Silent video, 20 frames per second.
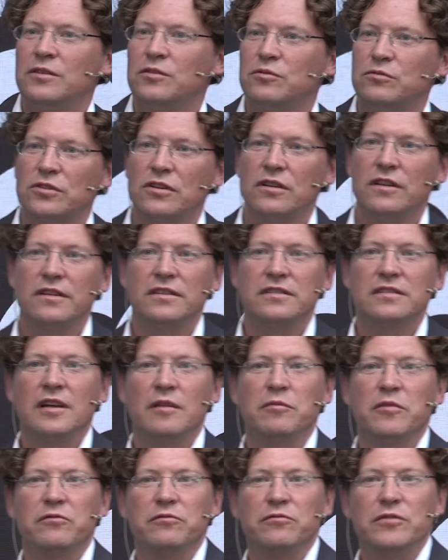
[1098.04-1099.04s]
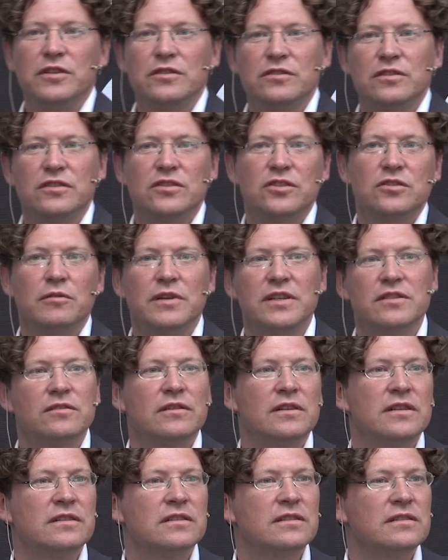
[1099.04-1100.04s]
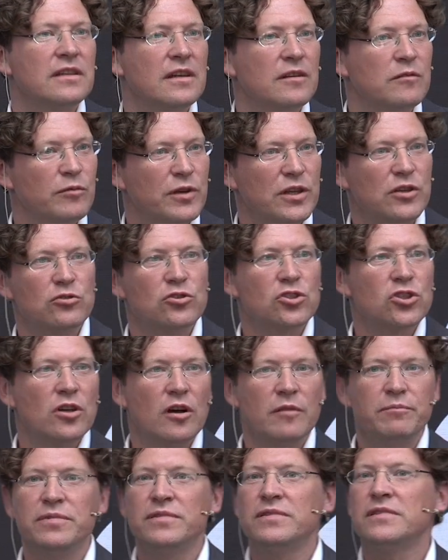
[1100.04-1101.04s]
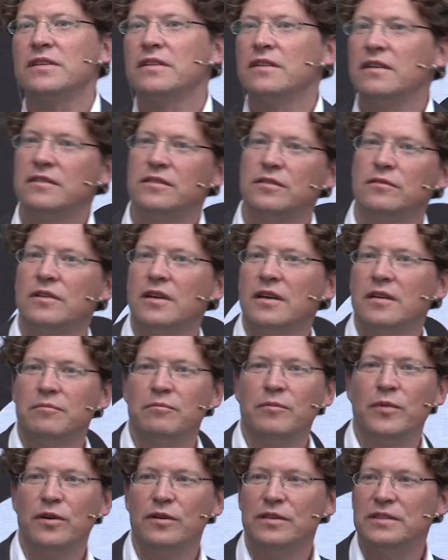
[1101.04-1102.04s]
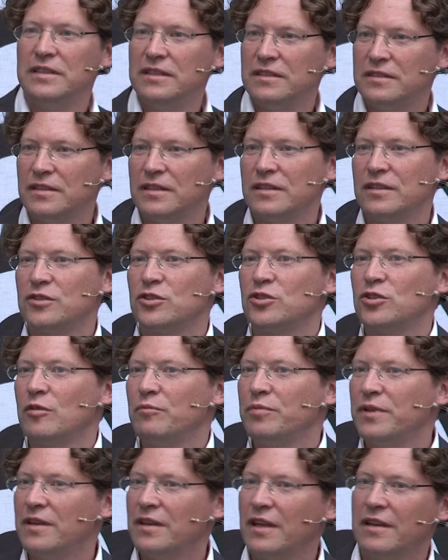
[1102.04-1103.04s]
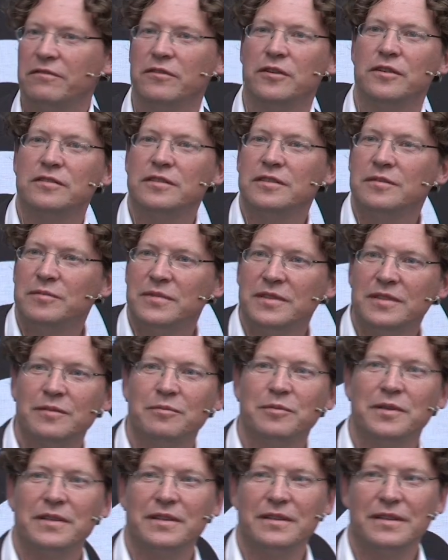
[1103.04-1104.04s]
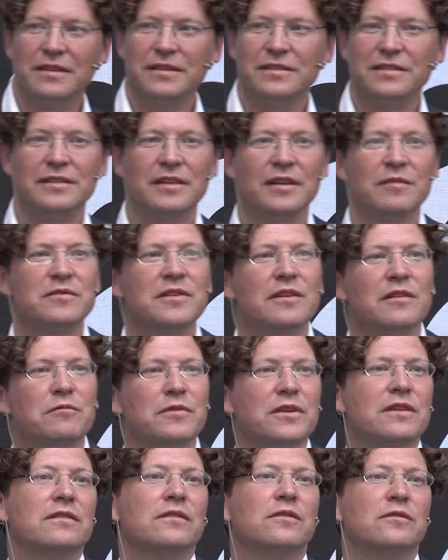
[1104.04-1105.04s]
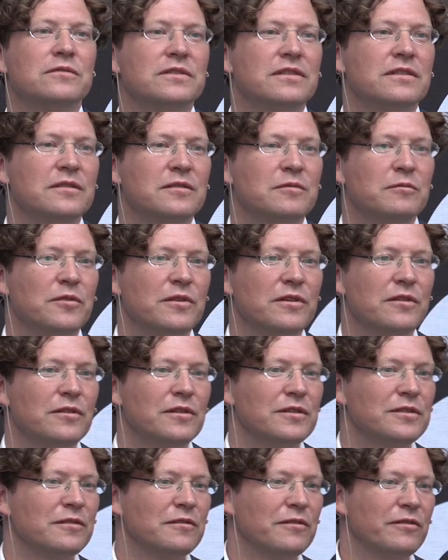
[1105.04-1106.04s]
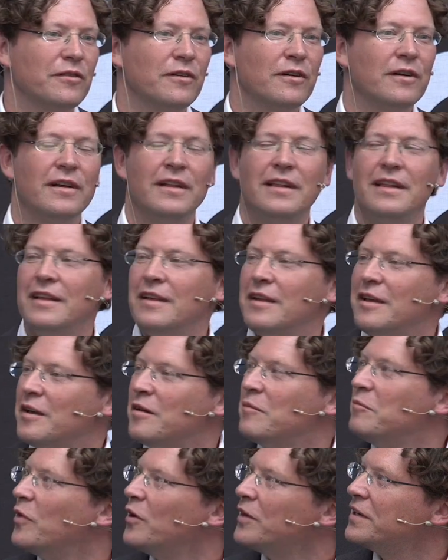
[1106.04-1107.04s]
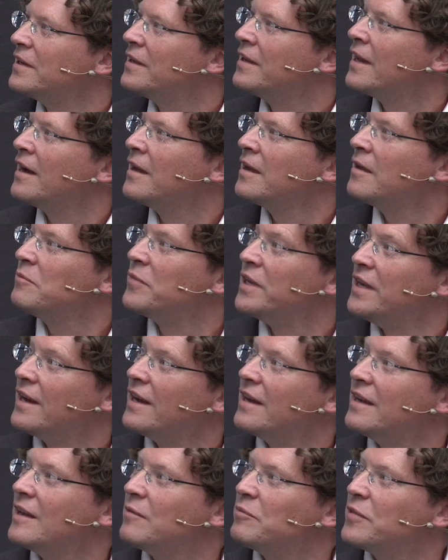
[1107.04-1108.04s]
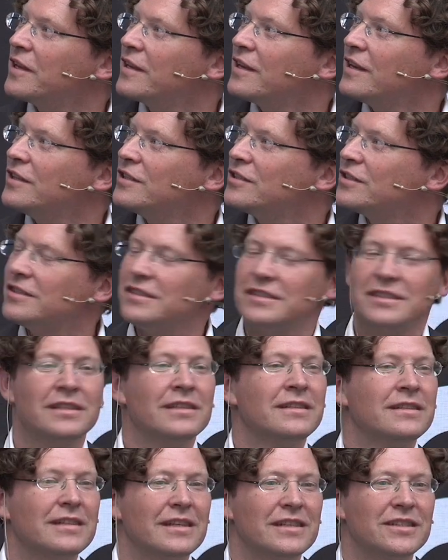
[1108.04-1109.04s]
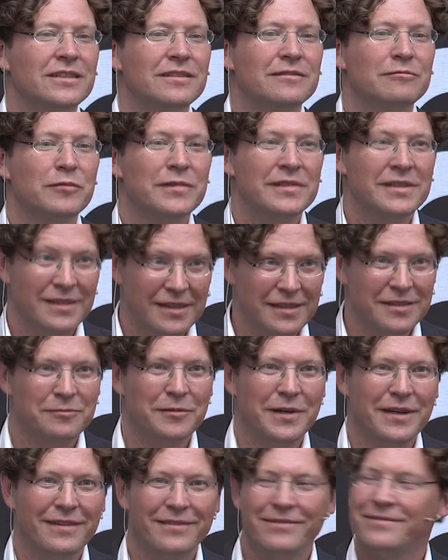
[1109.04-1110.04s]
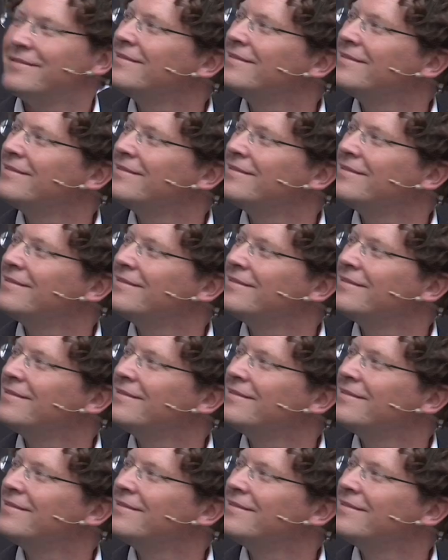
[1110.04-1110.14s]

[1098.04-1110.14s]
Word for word: usually this type of research tries to understand where you shop so that you get more detailed shopping advertisements, but at the same time, we can use this work also for more benign applications, such as this one.